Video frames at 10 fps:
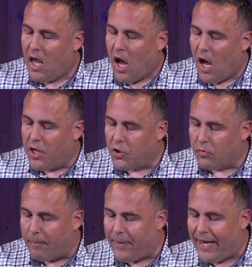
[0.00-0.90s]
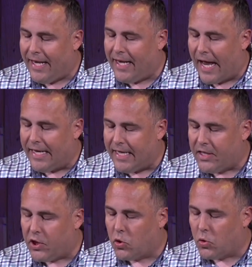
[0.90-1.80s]
under repeated
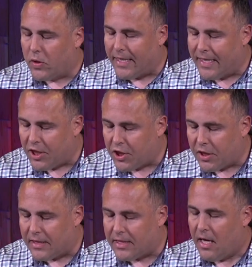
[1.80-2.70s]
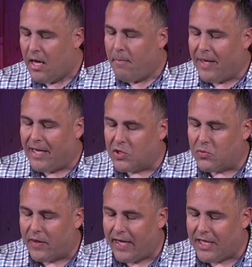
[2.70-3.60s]
identical conditions because with
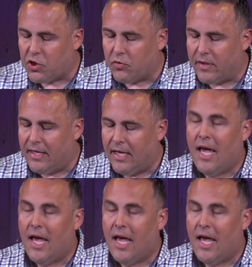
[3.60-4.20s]
history,